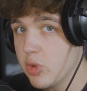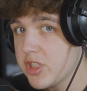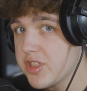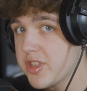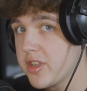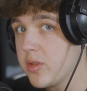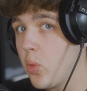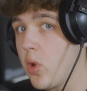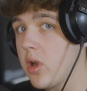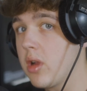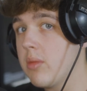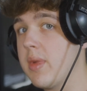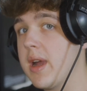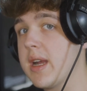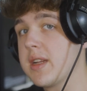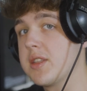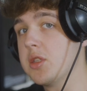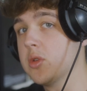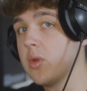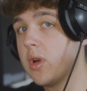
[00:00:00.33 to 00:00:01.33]
what is good? Welcome
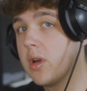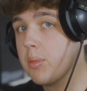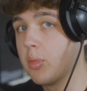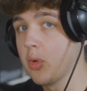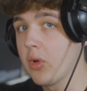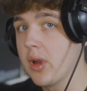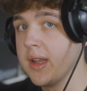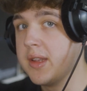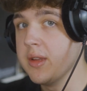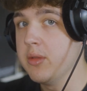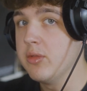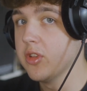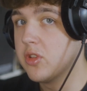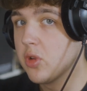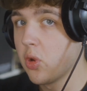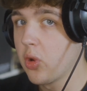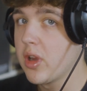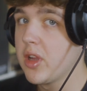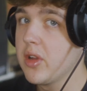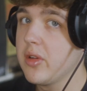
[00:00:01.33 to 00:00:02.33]
back to a brand new
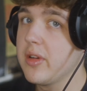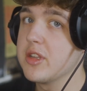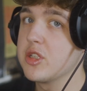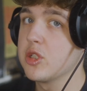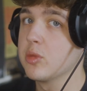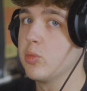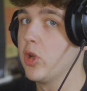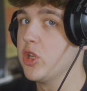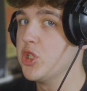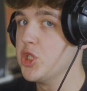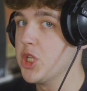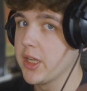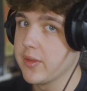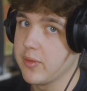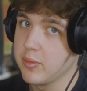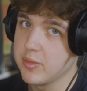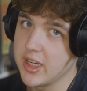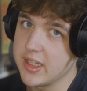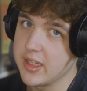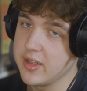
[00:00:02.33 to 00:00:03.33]
tutorial. It's your boy Jacob
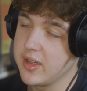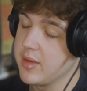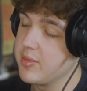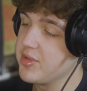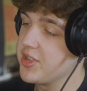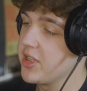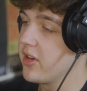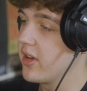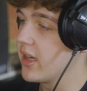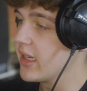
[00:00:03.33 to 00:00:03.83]
from Tiny Tapes here,